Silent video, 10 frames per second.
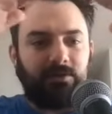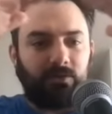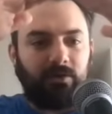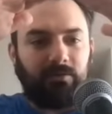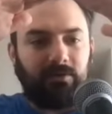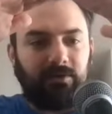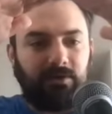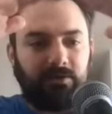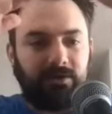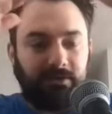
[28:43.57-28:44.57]
to Herbert
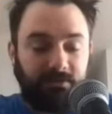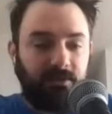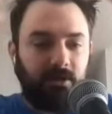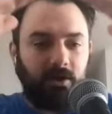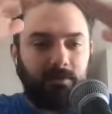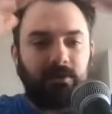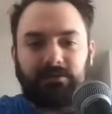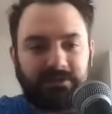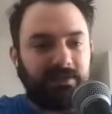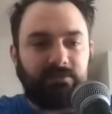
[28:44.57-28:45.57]
or leading to Harbaugh.
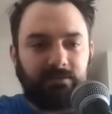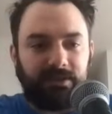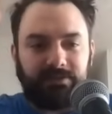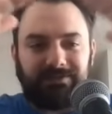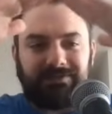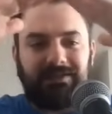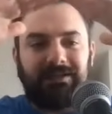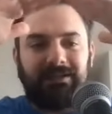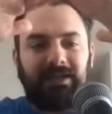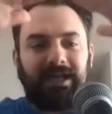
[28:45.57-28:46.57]
Again, too many H's.
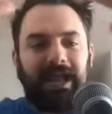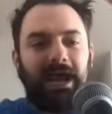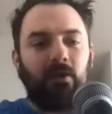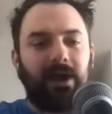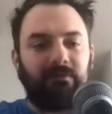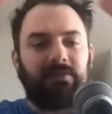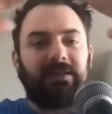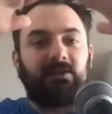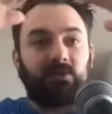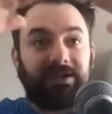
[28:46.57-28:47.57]
Like how
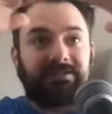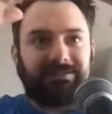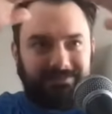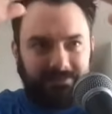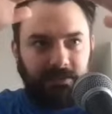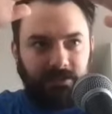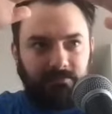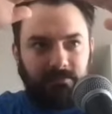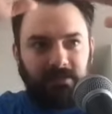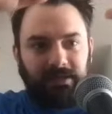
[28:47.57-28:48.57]
everything links into
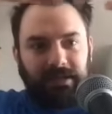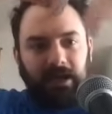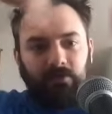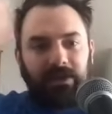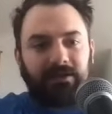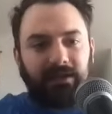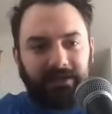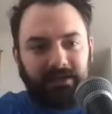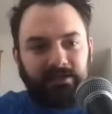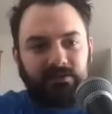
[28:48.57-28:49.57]
him and how that
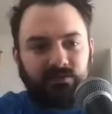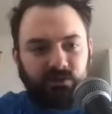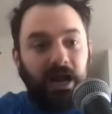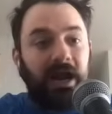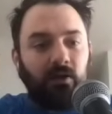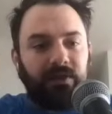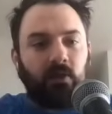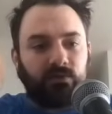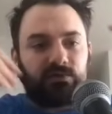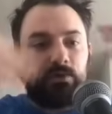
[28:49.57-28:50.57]
like how they
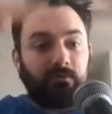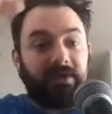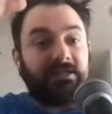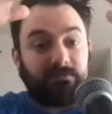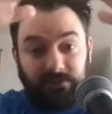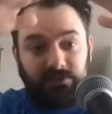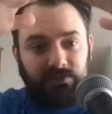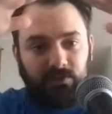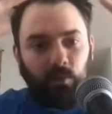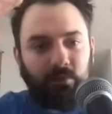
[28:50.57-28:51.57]
all serve his vision
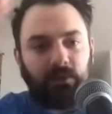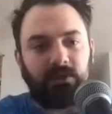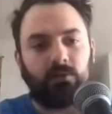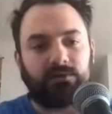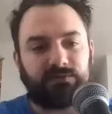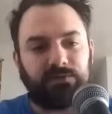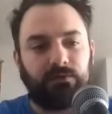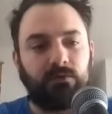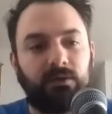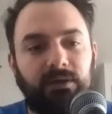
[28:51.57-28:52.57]
or like what he wants to
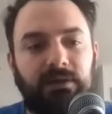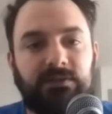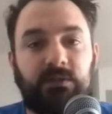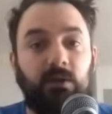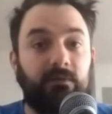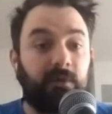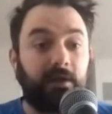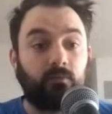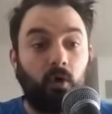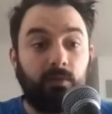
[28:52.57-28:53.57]
do. So if like
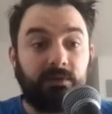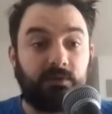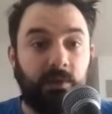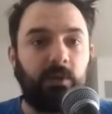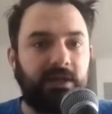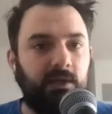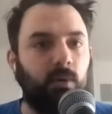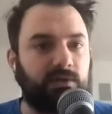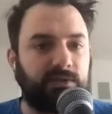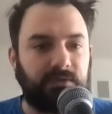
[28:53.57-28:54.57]
Roman is doing what he
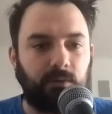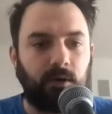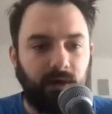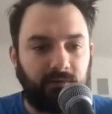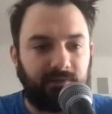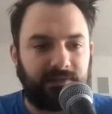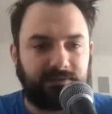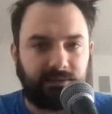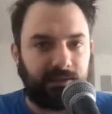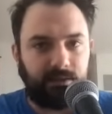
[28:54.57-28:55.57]
wants to do on
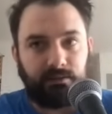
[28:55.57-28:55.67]
offense, like